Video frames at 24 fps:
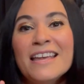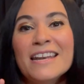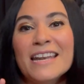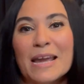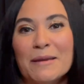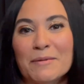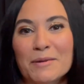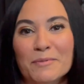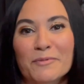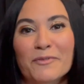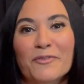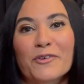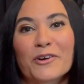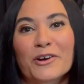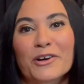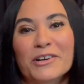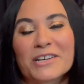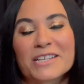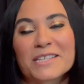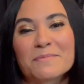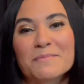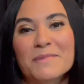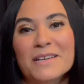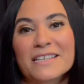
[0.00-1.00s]
Nightmare Before
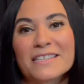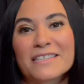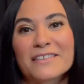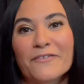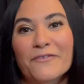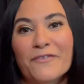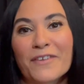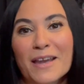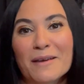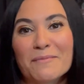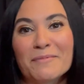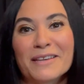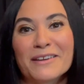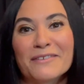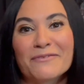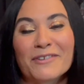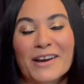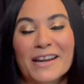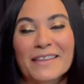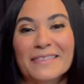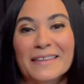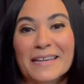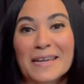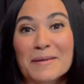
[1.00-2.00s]
Christmas family
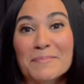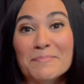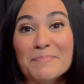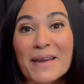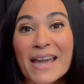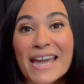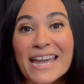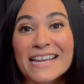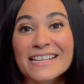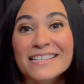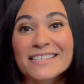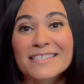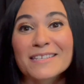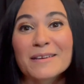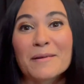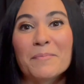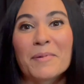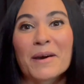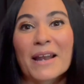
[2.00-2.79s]
friendly based,